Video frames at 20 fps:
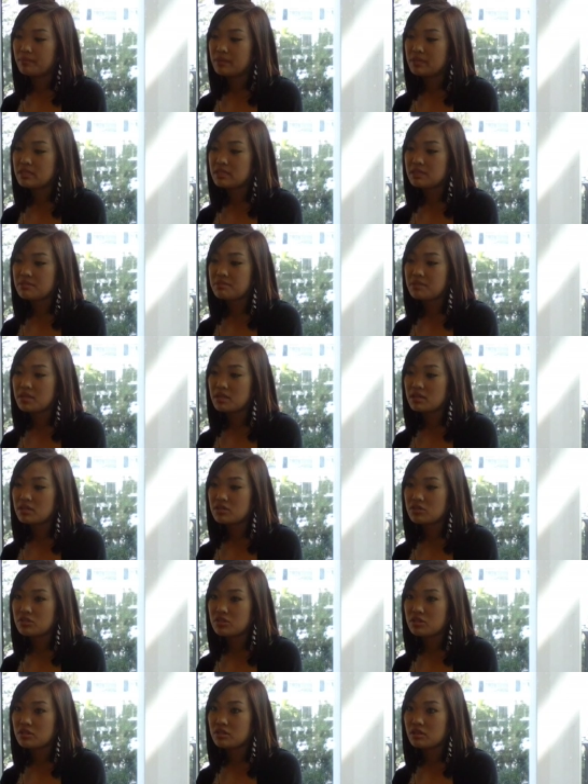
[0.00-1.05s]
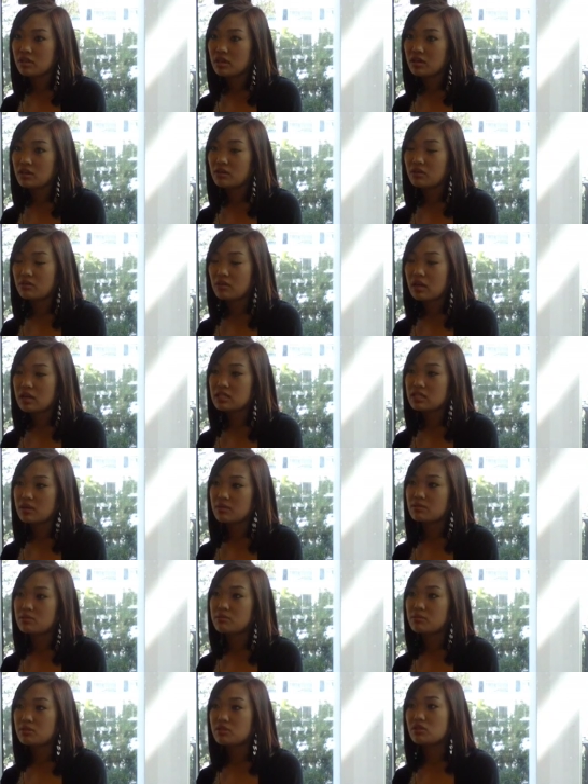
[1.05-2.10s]
It seems like she had an okay time
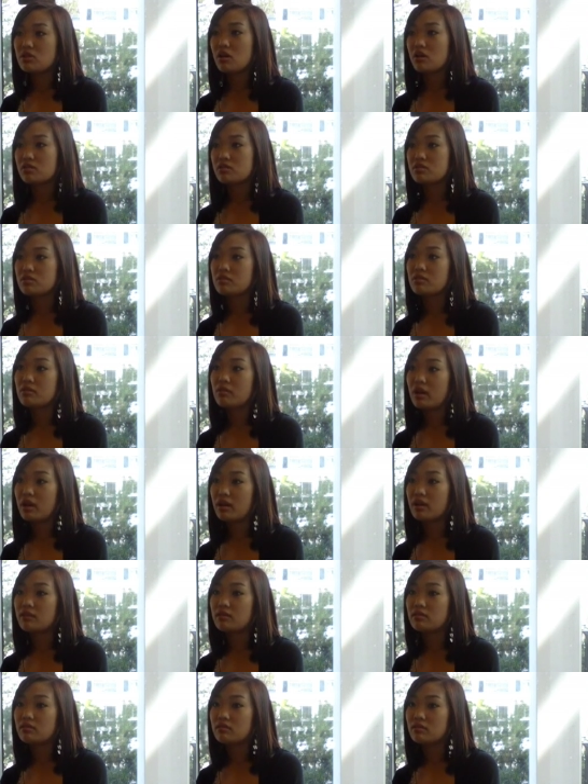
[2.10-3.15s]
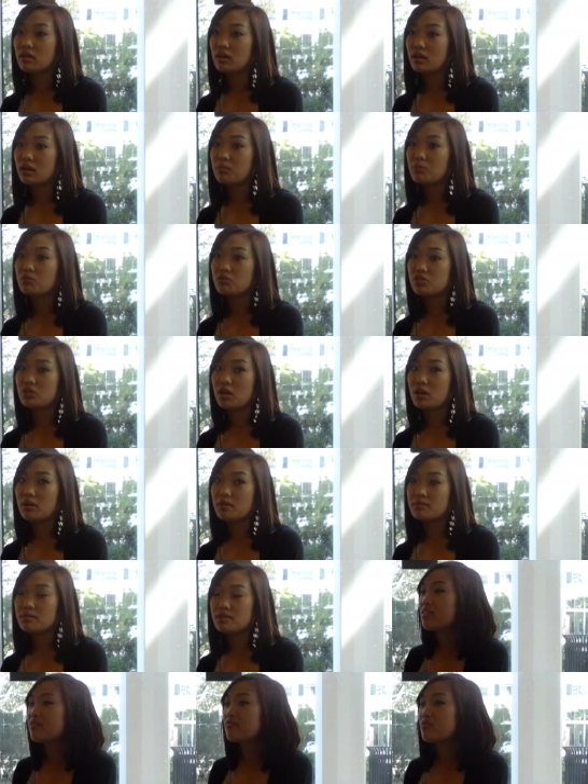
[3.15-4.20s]
too, but she also had a couple
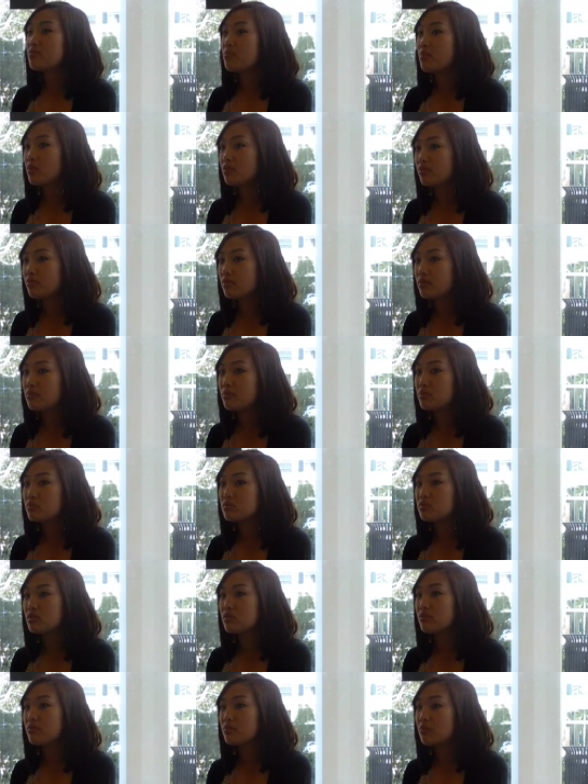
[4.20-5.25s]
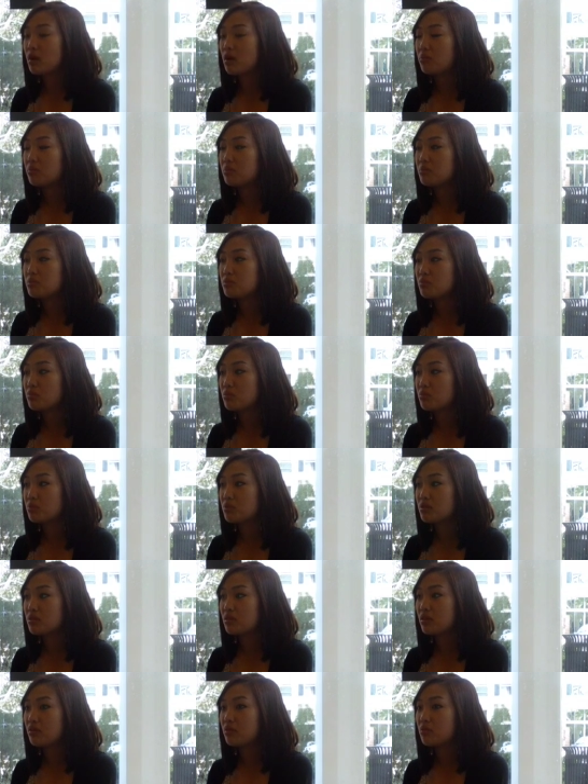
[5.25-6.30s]
jobs. I think for both of them, most of their problems were
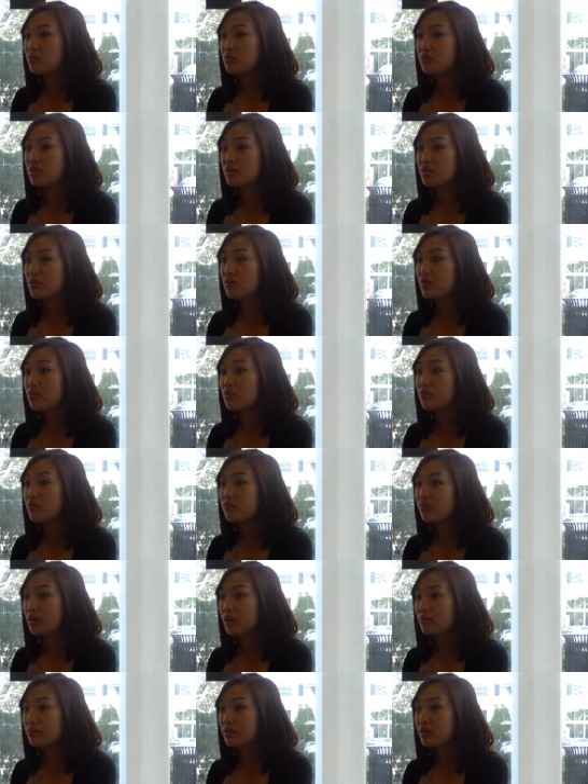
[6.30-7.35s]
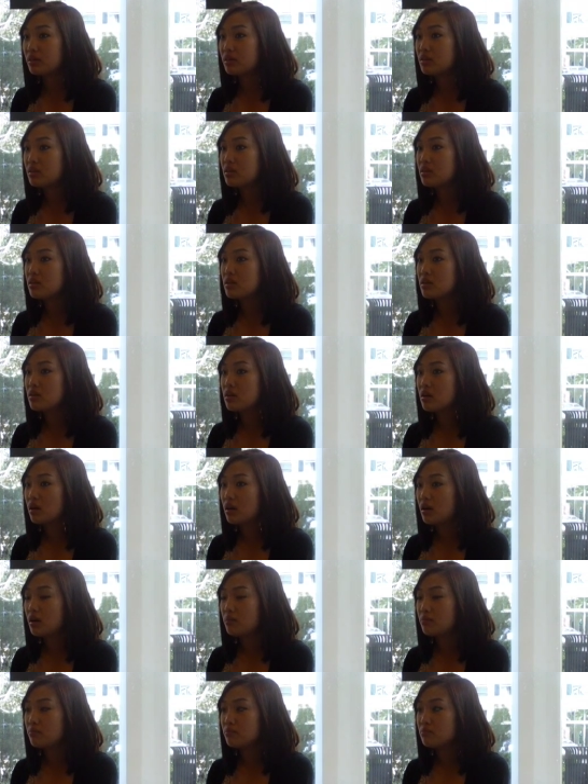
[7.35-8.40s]
within their own family,
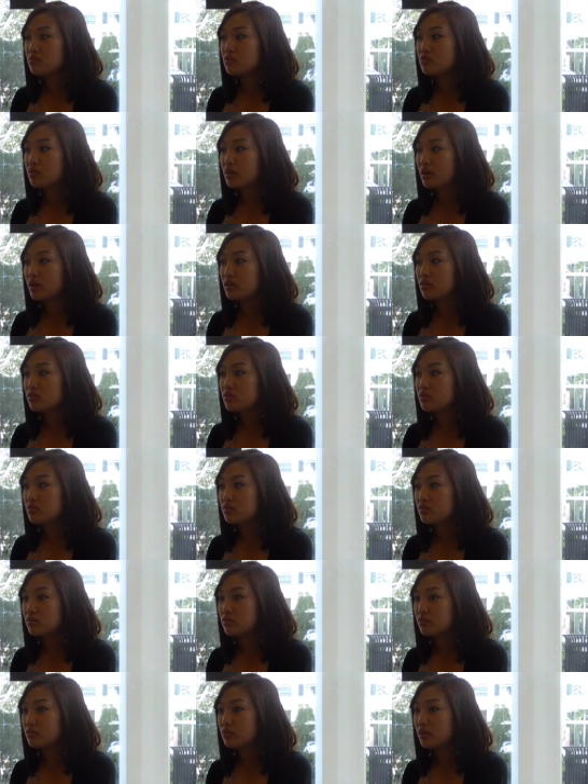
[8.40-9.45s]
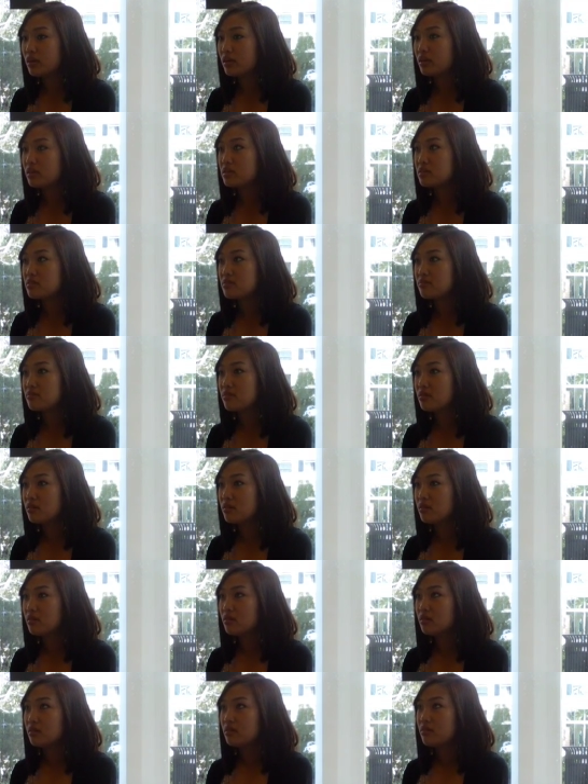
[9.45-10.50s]
trying to, I guess,
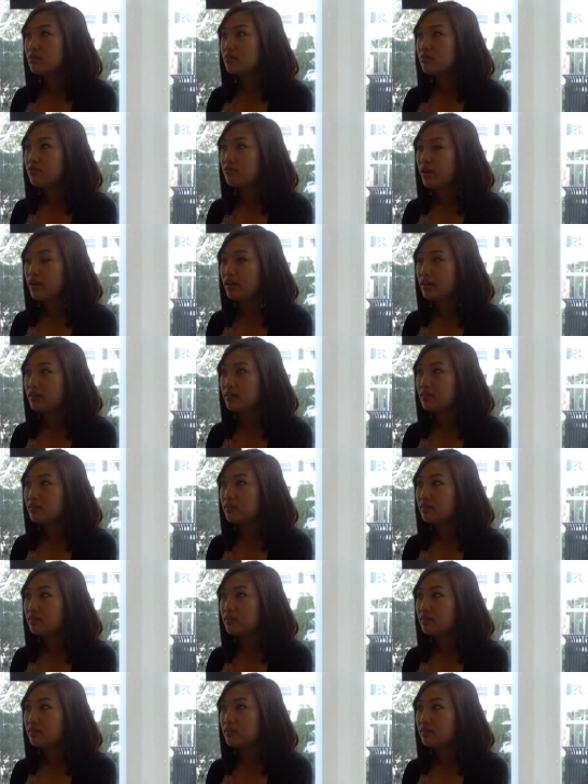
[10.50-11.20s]
find